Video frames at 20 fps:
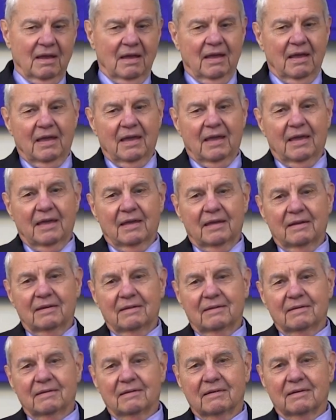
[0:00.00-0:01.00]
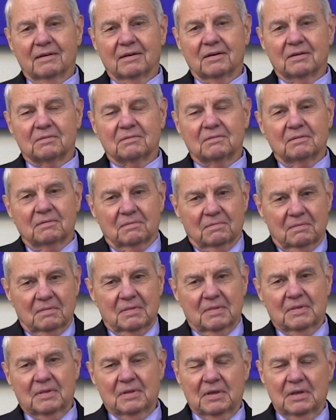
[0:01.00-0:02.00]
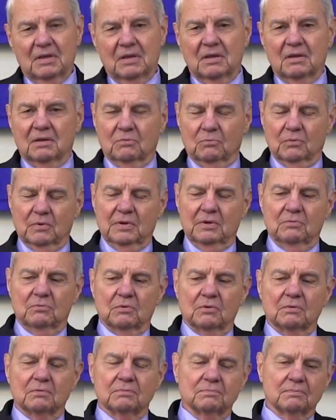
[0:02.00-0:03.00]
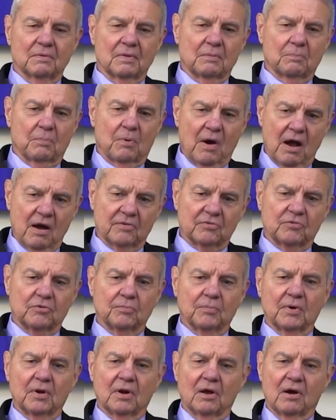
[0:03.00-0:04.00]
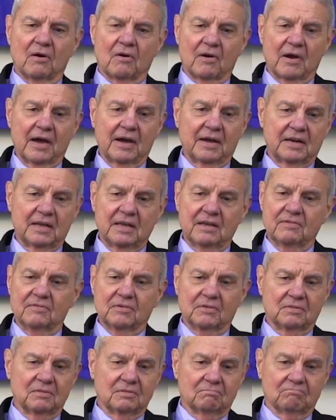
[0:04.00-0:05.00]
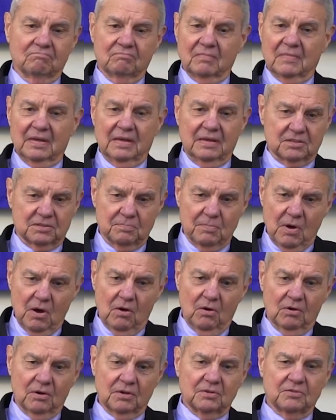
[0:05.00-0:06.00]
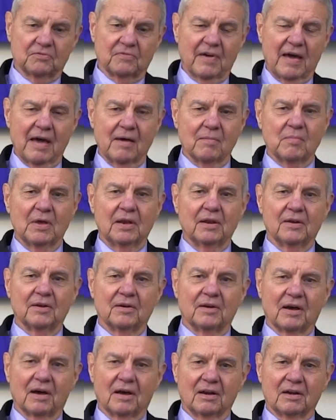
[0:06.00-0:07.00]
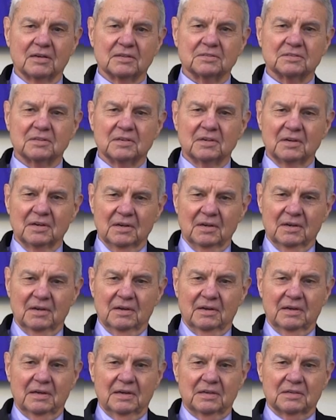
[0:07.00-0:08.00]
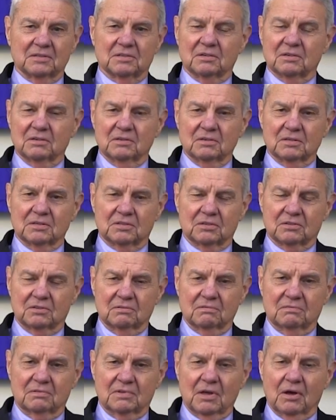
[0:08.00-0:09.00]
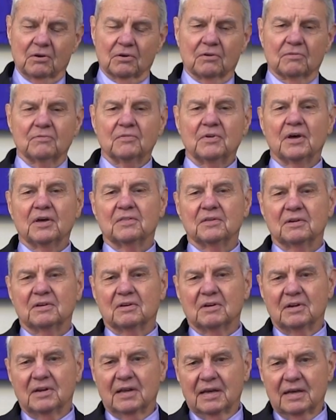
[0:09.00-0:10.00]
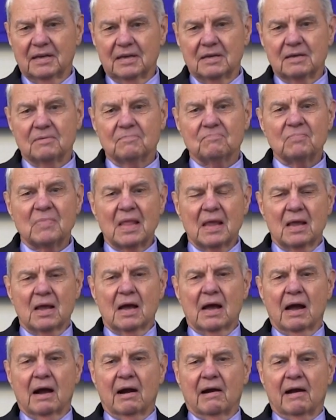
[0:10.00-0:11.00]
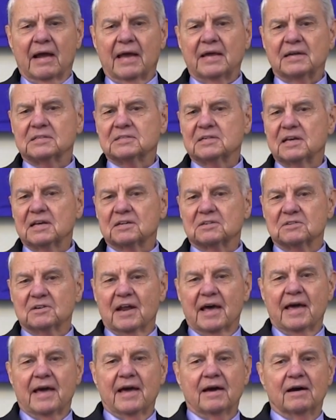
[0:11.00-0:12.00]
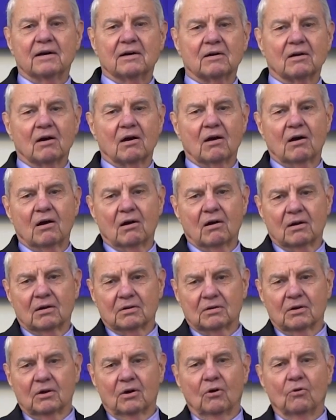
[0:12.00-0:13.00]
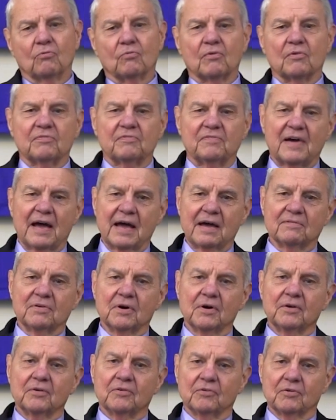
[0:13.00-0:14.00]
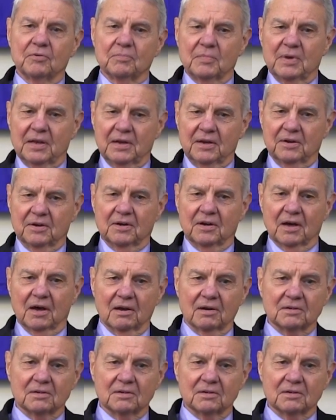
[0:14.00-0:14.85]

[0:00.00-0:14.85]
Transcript: And we were profitable, all right, even as small as $5 million is thought of nothing today. Our assets now are over $500 million.